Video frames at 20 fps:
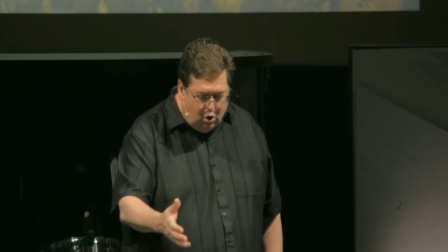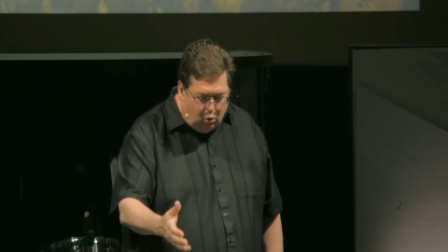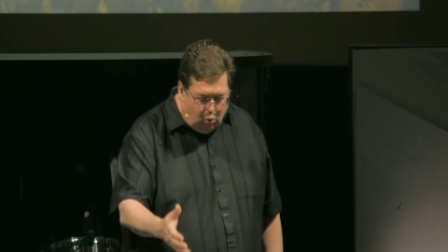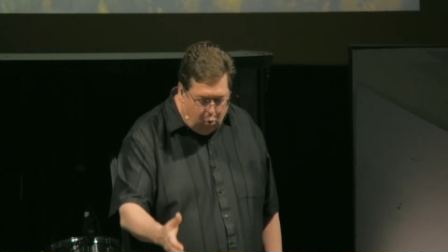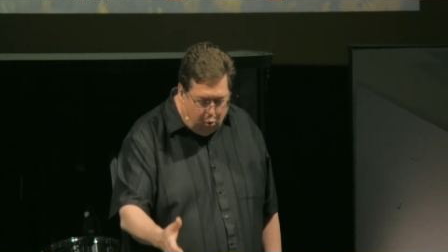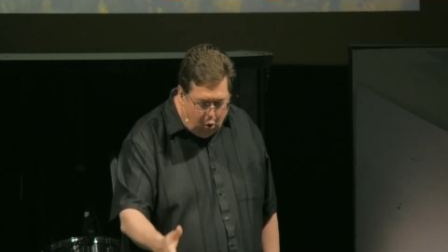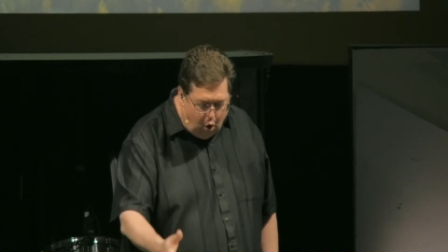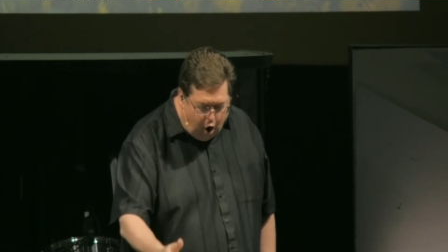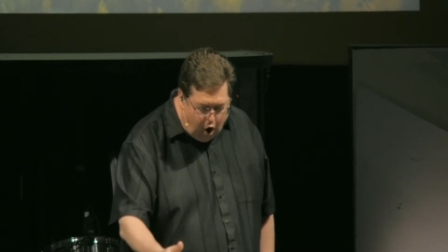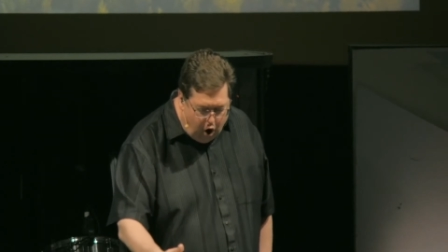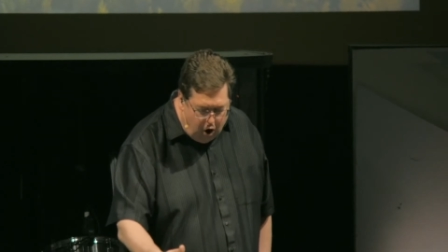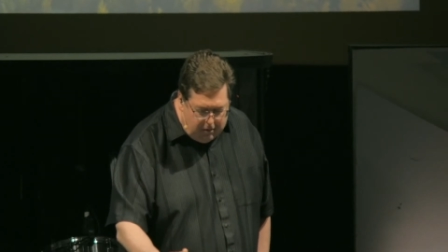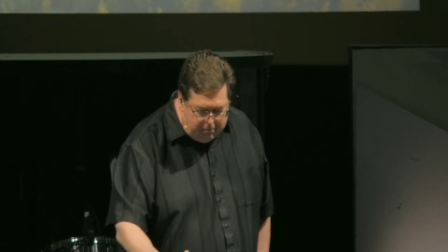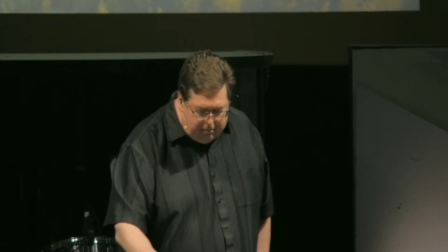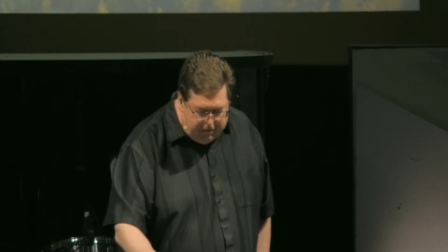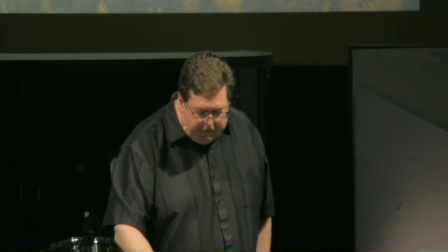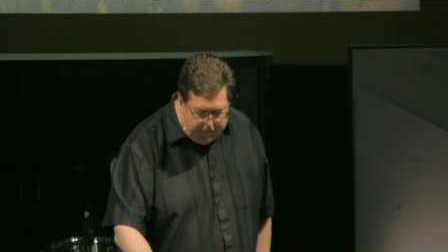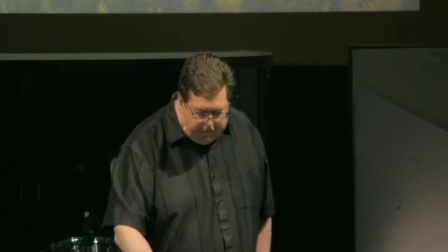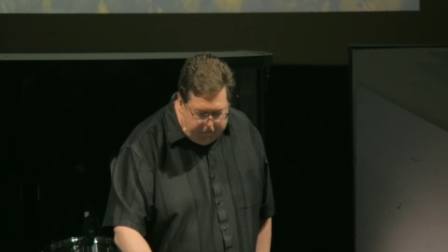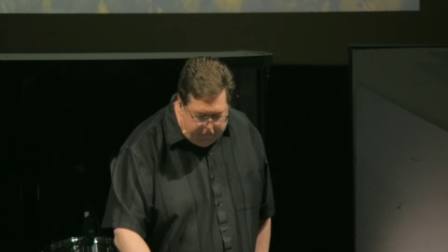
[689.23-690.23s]

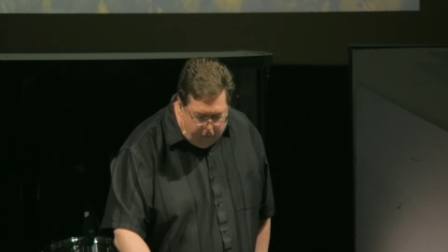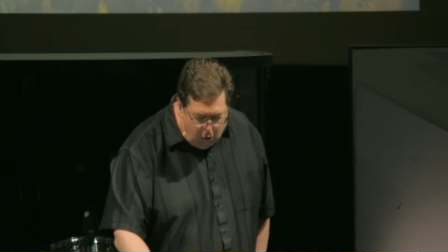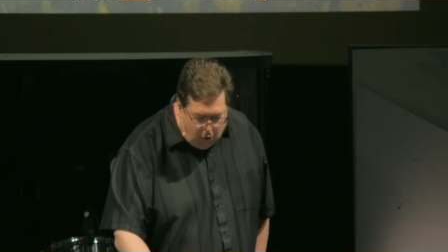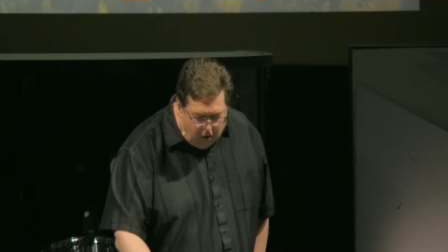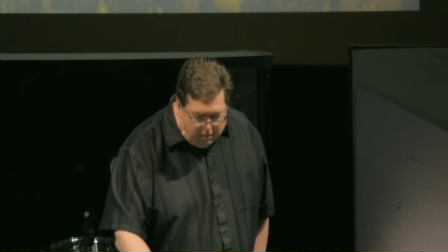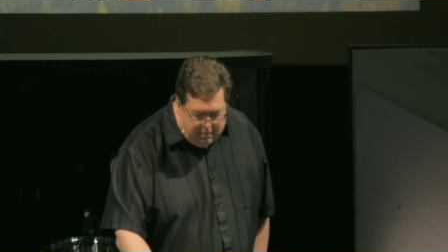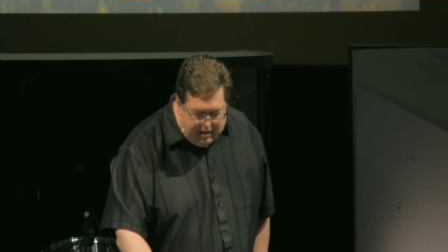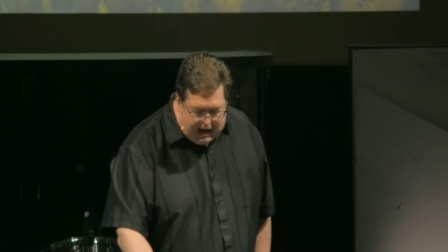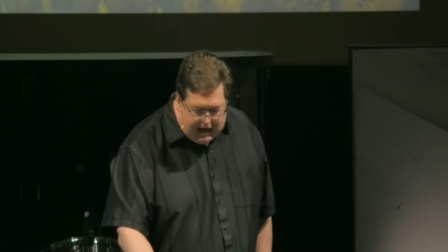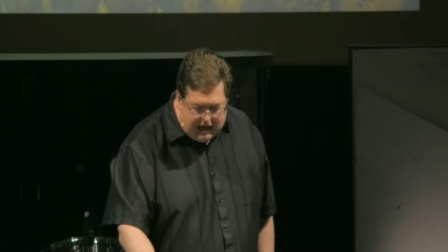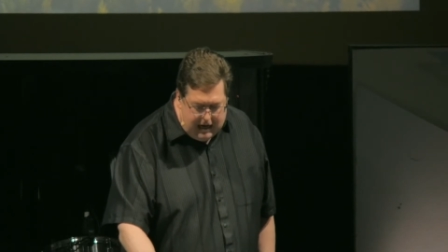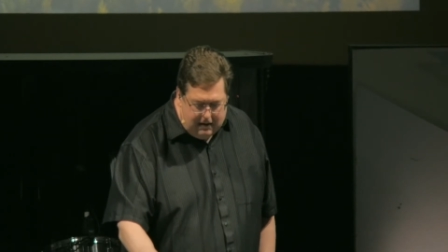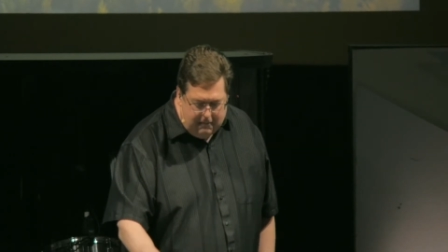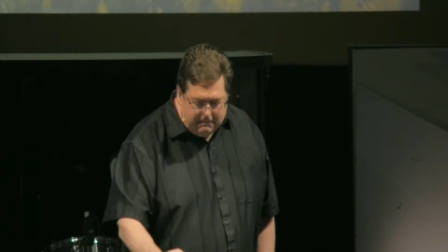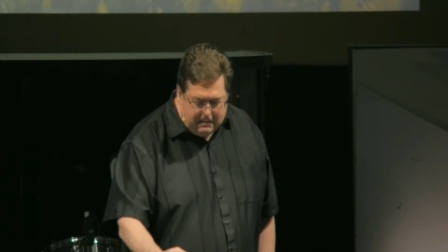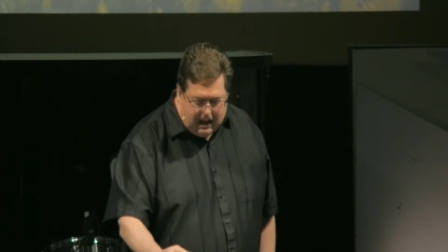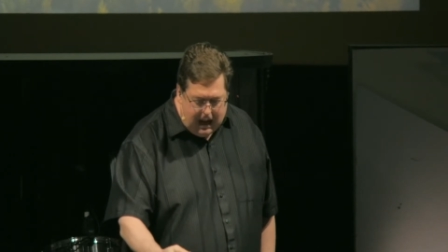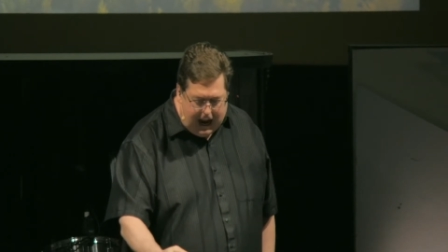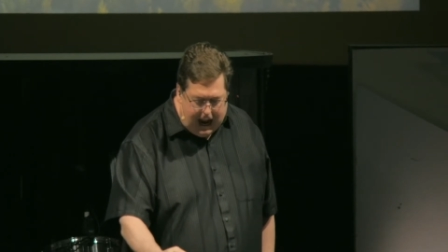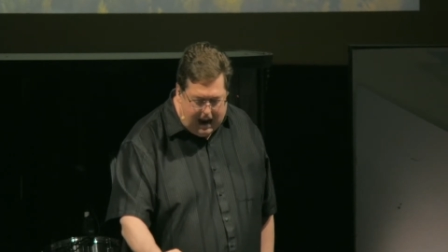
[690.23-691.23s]
walk before
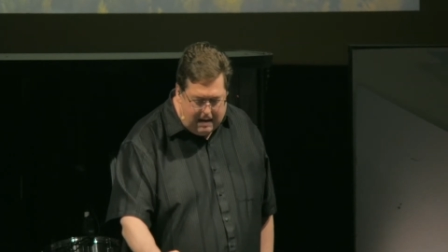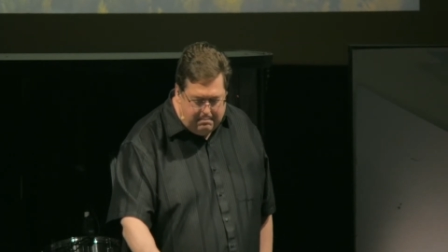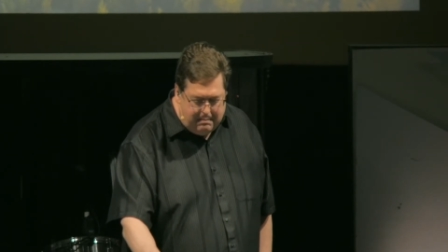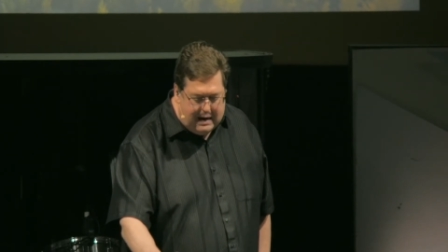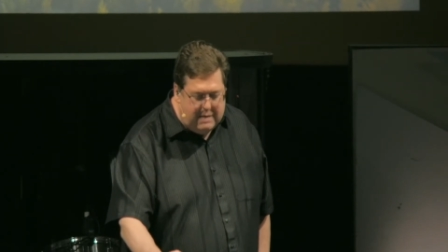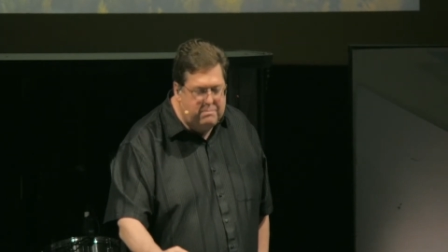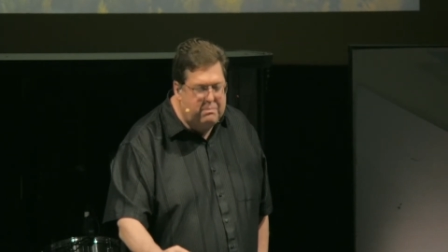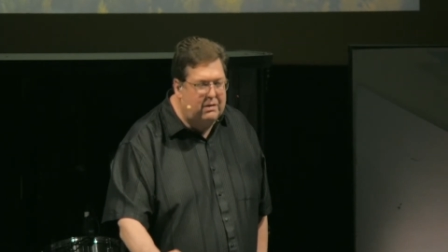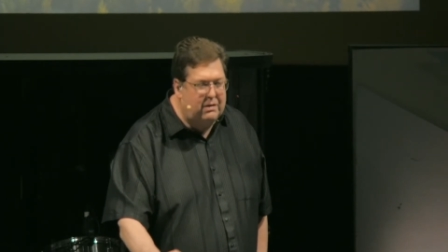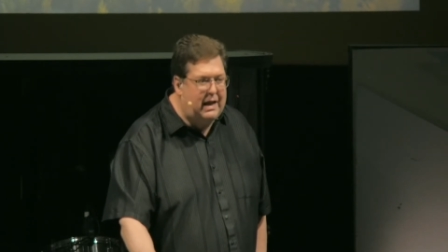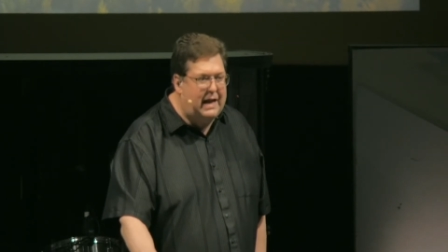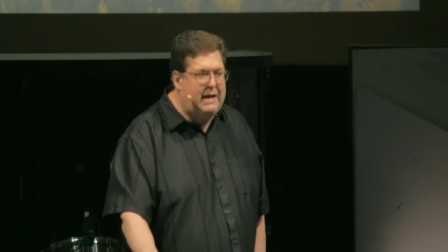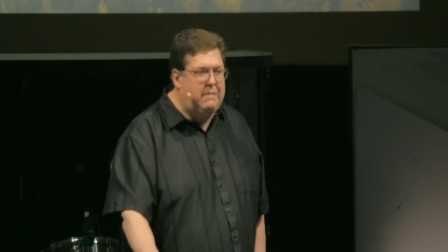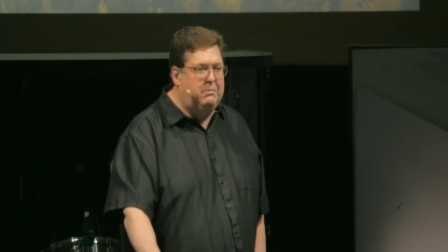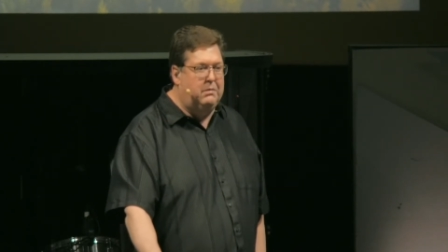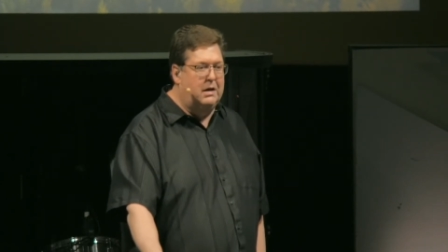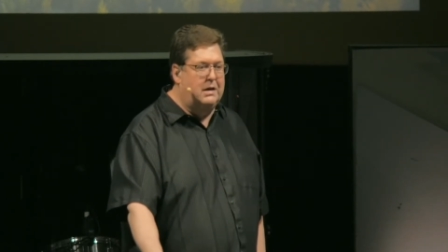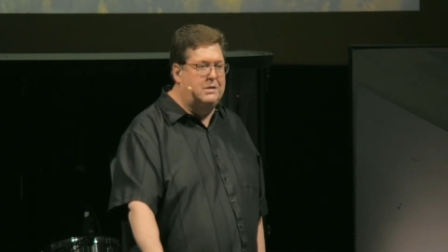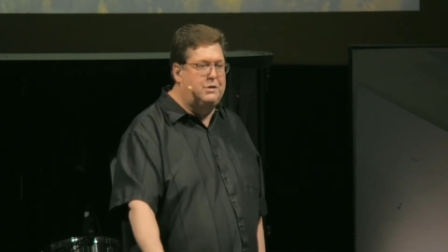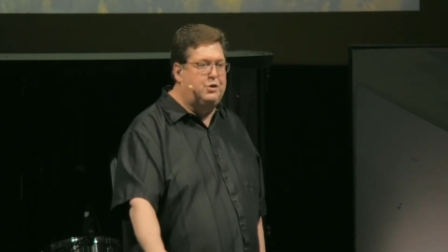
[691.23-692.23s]
me and be
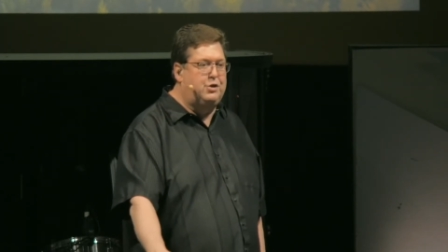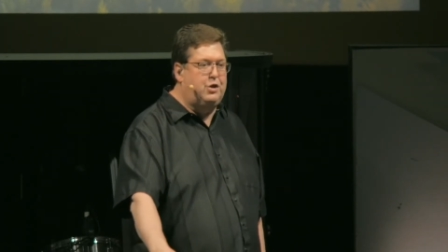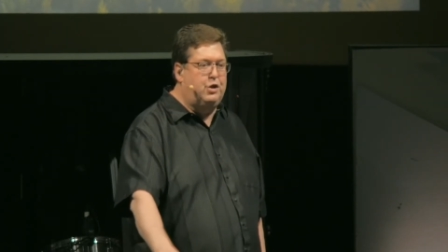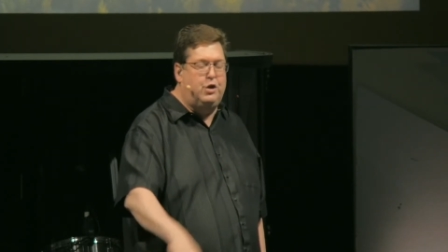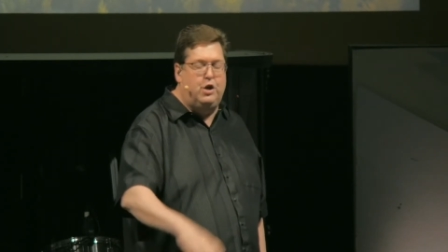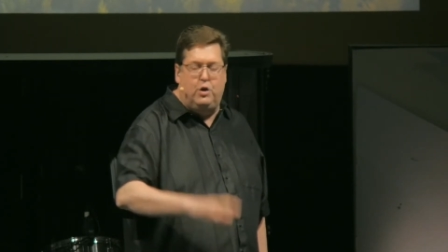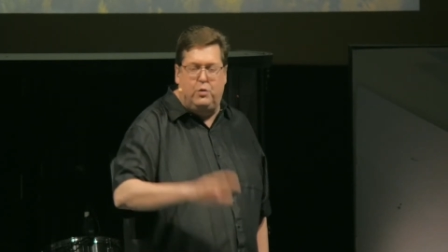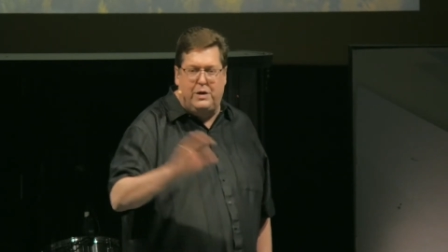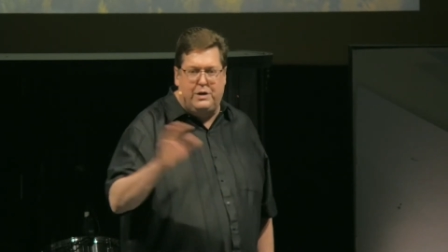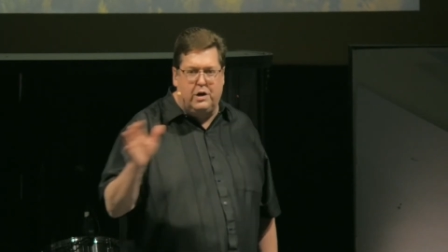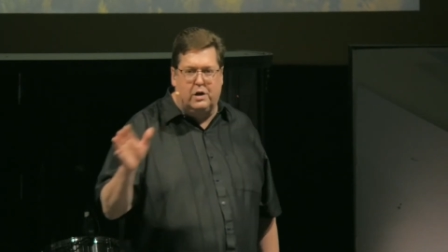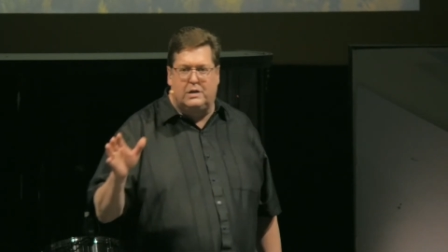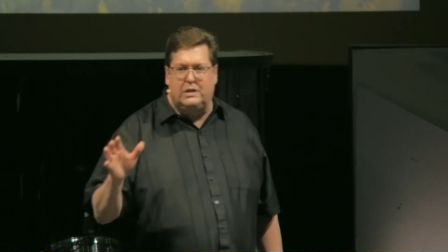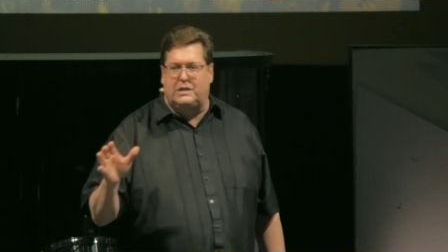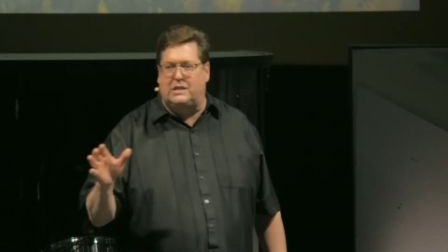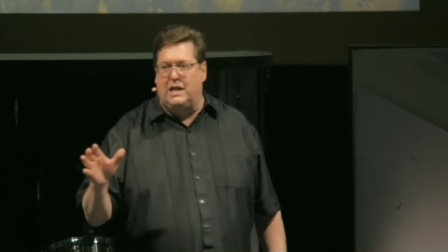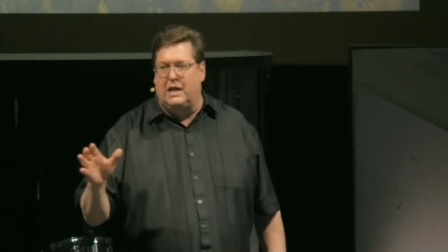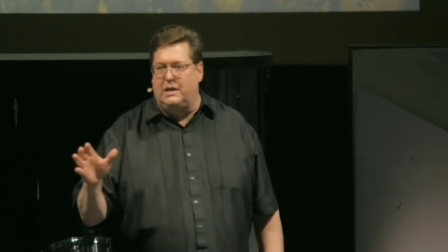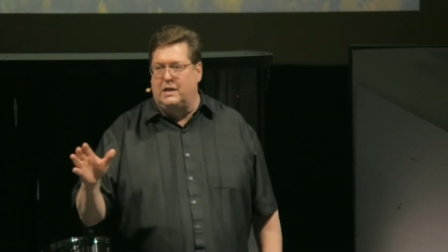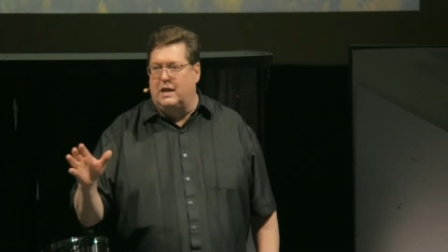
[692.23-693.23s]
blameless. You and your
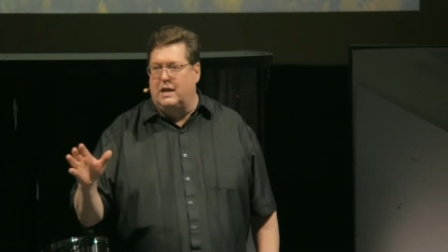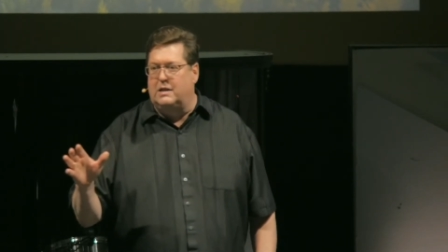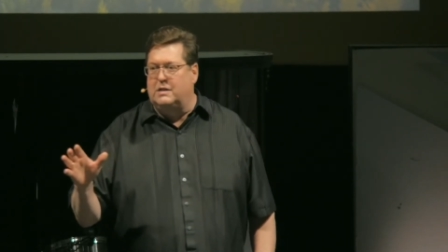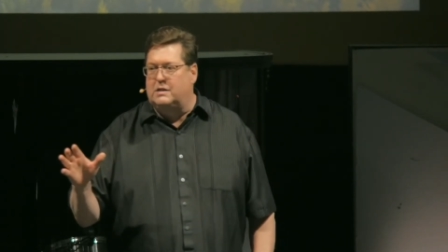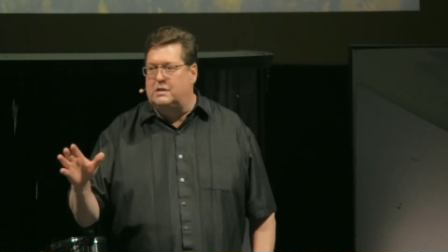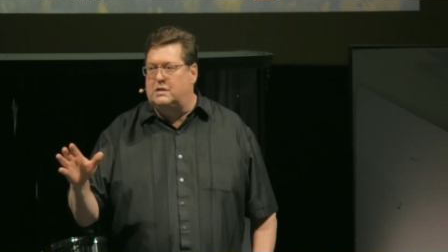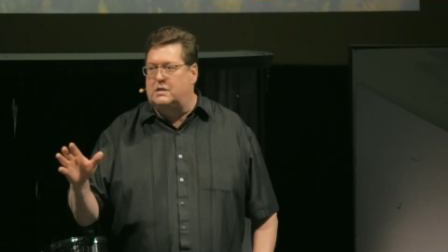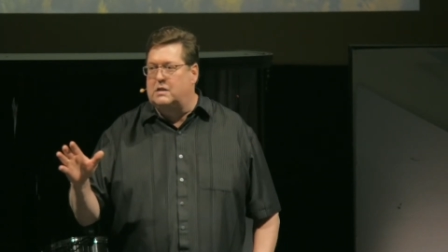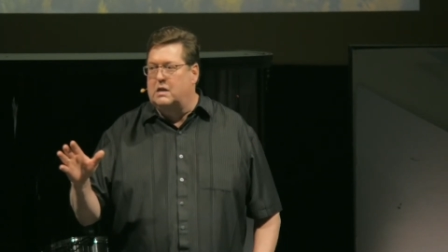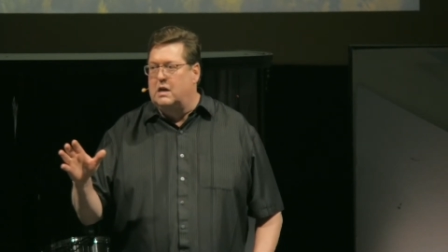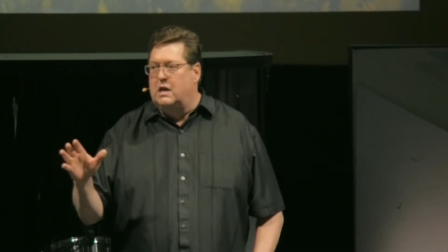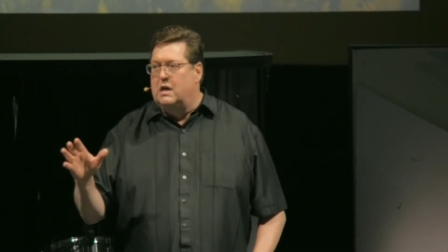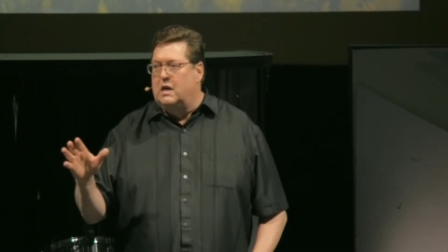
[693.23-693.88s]
descendants,